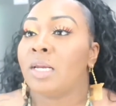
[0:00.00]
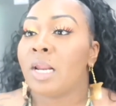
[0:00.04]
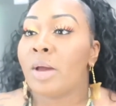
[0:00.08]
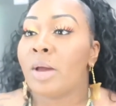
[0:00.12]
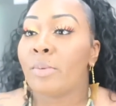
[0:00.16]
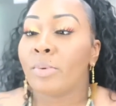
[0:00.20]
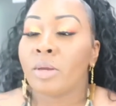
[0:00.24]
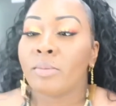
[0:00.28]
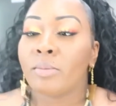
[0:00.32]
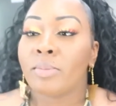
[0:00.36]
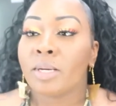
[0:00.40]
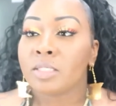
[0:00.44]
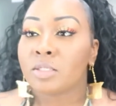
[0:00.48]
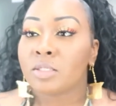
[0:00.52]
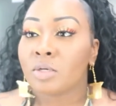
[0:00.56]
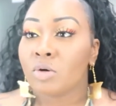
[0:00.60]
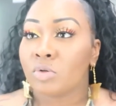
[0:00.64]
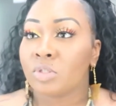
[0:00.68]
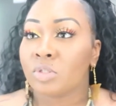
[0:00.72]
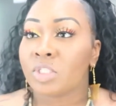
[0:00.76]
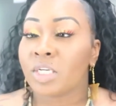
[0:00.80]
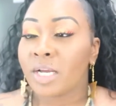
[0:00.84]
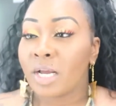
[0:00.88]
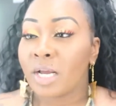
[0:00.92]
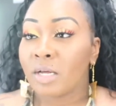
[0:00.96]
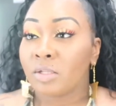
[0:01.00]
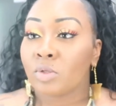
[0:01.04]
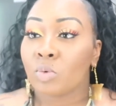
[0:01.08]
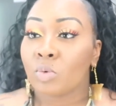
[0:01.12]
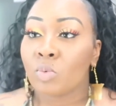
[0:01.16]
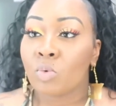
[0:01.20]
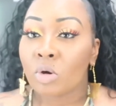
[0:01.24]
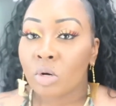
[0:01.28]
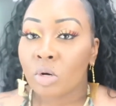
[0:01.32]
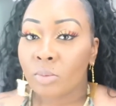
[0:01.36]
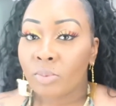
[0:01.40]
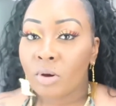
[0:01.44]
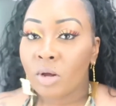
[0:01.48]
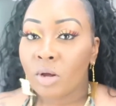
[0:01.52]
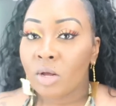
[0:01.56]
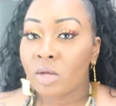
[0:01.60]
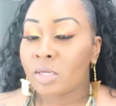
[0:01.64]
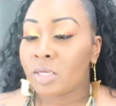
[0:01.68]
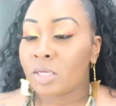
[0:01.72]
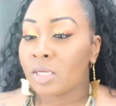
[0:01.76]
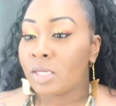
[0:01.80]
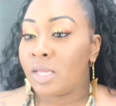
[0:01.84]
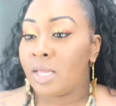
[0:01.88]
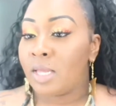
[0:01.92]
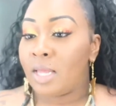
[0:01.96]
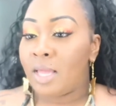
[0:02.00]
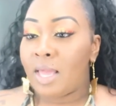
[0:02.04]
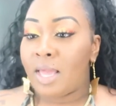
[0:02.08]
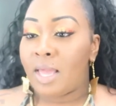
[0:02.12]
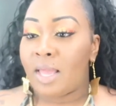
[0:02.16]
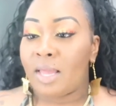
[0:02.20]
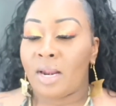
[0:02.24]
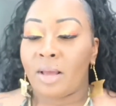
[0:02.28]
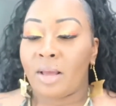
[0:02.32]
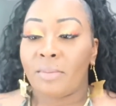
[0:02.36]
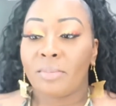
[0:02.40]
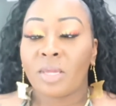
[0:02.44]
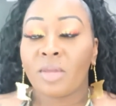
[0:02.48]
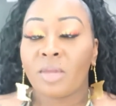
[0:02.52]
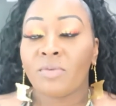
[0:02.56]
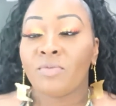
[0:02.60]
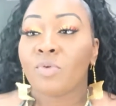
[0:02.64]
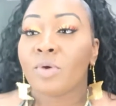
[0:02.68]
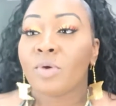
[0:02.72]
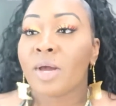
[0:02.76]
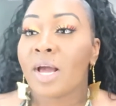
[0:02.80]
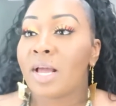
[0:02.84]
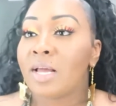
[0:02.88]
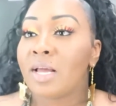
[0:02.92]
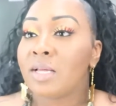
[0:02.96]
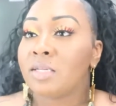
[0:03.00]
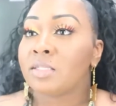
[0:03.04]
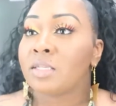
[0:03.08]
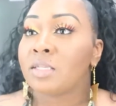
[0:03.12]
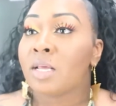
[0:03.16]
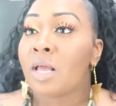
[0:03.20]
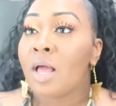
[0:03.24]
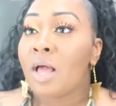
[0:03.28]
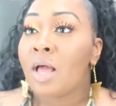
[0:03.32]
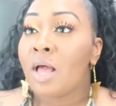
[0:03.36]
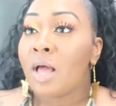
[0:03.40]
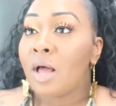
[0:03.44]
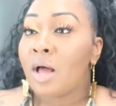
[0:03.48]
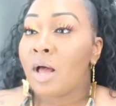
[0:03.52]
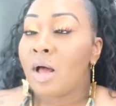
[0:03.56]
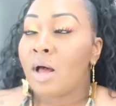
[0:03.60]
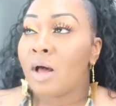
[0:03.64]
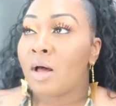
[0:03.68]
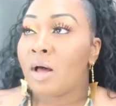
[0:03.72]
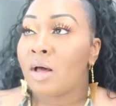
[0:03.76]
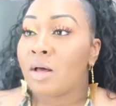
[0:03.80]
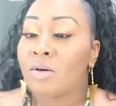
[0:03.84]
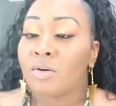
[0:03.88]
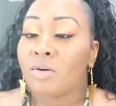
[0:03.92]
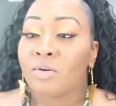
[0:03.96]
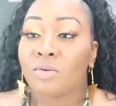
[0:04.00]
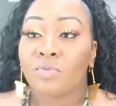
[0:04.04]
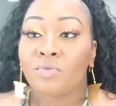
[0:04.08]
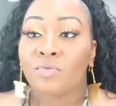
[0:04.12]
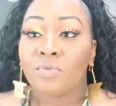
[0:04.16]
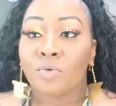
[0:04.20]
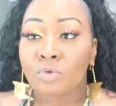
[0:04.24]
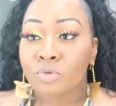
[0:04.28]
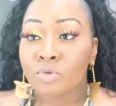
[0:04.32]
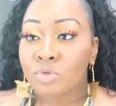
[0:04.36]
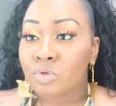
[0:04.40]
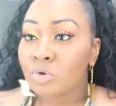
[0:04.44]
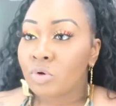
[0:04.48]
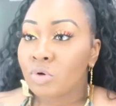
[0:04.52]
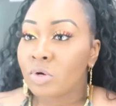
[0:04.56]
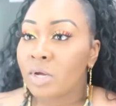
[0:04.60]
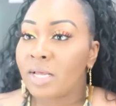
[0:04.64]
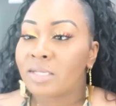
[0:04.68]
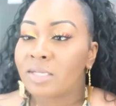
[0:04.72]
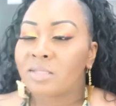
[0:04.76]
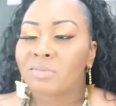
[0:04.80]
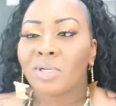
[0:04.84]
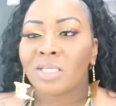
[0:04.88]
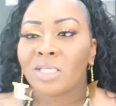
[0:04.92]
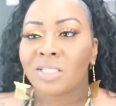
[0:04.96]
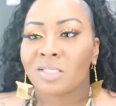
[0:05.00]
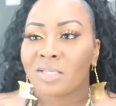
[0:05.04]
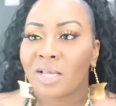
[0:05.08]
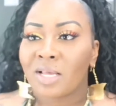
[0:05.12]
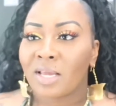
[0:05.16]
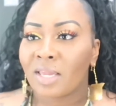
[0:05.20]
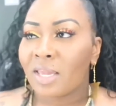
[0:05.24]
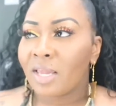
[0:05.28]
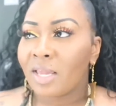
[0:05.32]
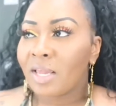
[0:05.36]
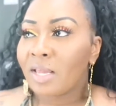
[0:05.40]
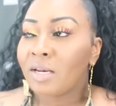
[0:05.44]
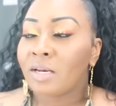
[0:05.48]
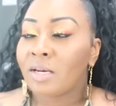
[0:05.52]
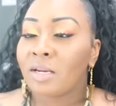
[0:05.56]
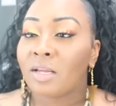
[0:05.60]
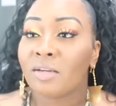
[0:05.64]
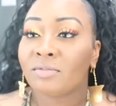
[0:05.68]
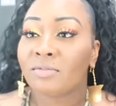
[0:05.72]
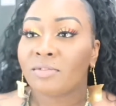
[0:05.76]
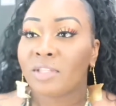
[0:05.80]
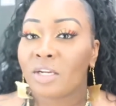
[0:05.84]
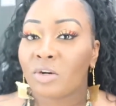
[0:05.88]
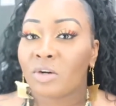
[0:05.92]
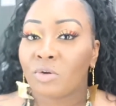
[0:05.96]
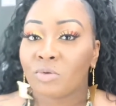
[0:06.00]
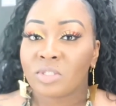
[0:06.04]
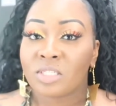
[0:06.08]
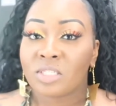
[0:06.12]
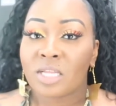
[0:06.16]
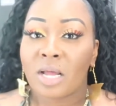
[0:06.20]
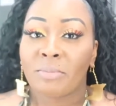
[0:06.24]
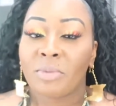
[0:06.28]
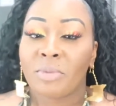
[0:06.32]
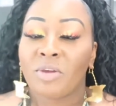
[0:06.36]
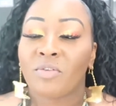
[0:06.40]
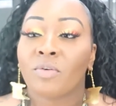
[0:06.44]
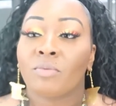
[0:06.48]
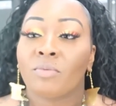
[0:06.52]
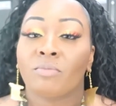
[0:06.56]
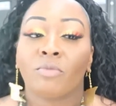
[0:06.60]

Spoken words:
Now we're about to go check out the water park, and I'm gonna give you guys a full tour as much as I can if they don't stop me from